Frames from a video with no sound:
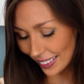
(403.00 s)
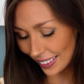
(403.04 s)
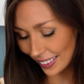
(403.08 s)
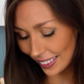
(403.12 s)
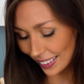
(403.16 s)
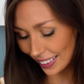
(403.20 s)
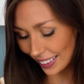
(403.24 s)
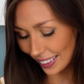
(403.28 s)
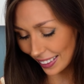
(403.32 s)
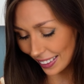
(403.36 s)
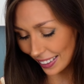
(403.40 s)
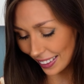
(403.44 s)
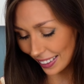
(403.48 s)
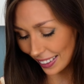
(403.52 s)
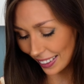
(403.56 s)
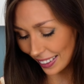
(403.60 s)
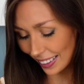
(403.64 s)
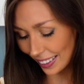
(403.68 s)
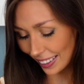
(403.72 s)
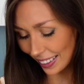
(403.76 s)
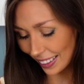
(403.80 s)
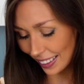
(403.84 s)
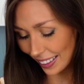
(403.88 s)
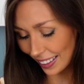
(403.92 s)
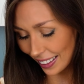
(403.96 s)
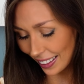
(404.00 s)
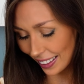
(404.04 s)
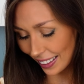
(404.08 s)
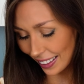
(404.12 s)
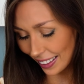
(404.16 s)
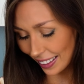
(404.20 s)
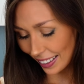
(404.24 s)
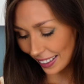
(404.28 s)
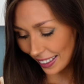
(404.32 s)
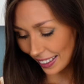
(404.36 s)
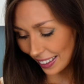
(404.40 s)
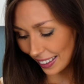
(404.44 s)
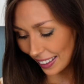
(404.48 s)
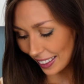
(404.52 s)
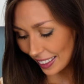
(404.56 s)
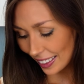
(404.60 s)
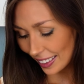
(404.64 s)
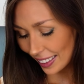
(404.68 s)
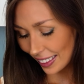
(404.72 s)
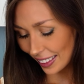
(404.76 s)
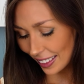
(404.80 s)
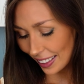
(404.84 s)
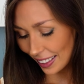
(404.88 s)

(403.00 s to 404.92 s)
(silence)